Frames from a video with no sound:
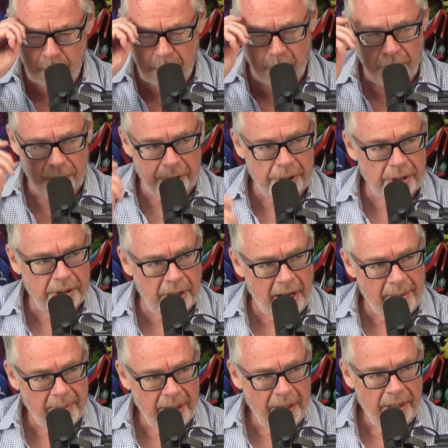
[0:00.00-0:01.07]
reporter at the
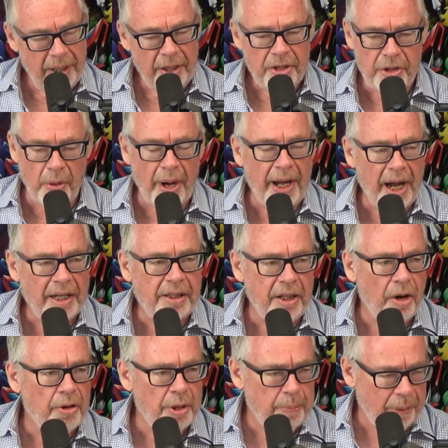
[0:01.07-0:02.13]
time. So I got to
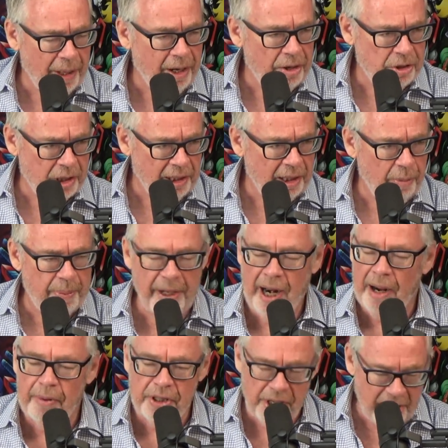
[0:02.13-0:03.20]
know the players a little bit.
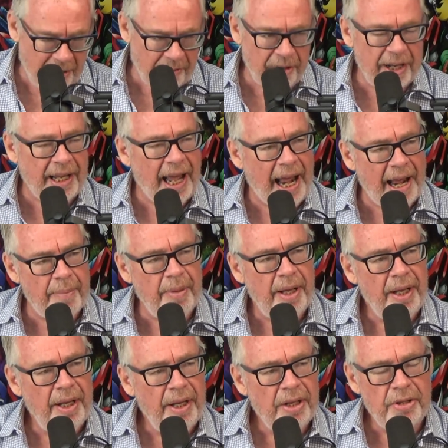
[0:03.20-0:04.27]
I was at every game,
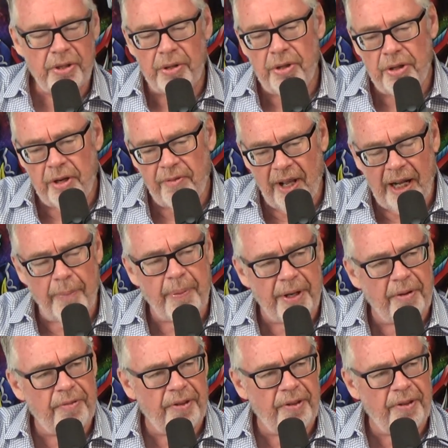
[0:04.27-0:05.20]
so you develop an